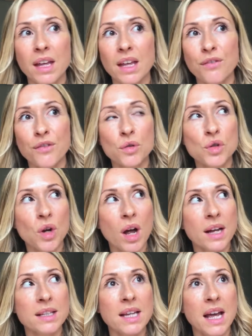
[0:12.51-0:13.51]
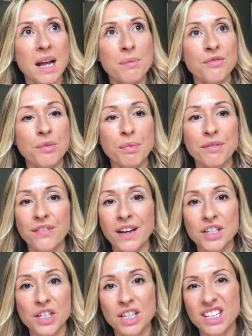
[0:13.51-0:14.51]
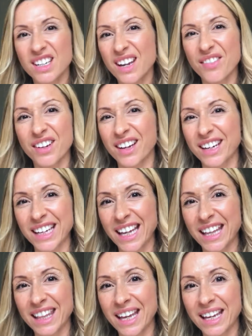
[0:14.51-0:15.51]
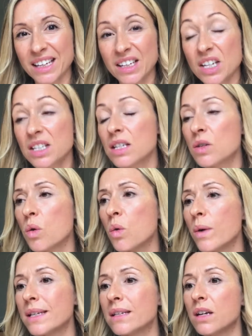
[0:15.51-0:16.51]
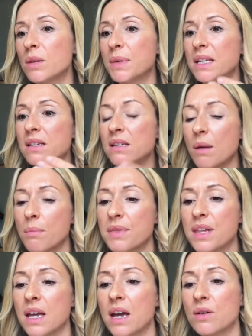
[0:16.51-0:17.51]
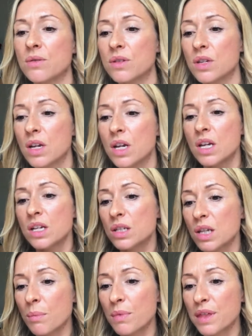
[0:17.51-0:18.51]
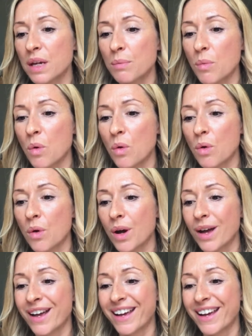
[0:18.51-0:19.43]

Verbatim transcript: if you're trying to aim for perfection, you're never going to get there because there's always going to be something else, something more.